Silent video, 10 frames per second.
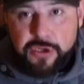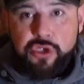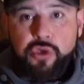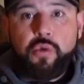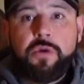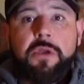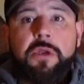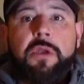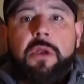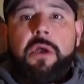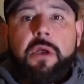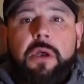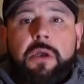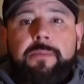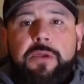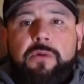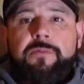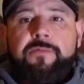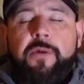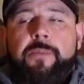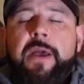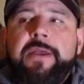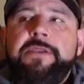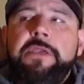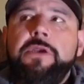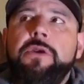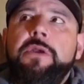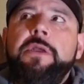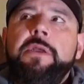two, you know, front pockets here.